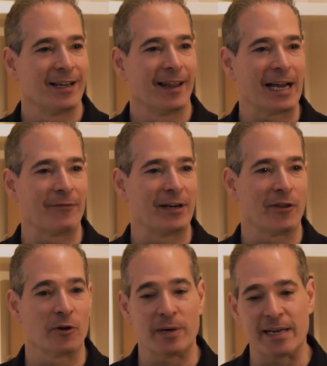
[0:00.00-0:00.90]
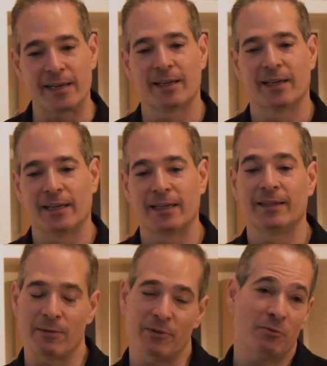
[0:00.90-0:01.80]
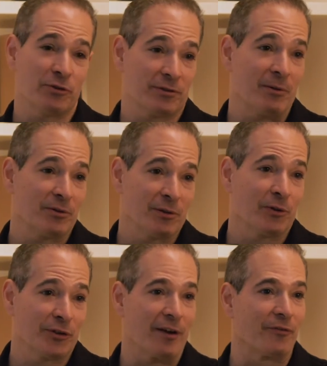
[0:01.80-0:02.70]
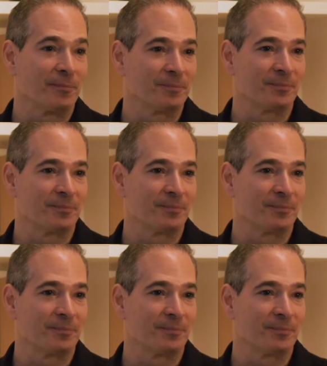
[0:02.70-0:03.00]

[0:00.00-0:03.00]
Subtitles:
like every other week, there was a little tough.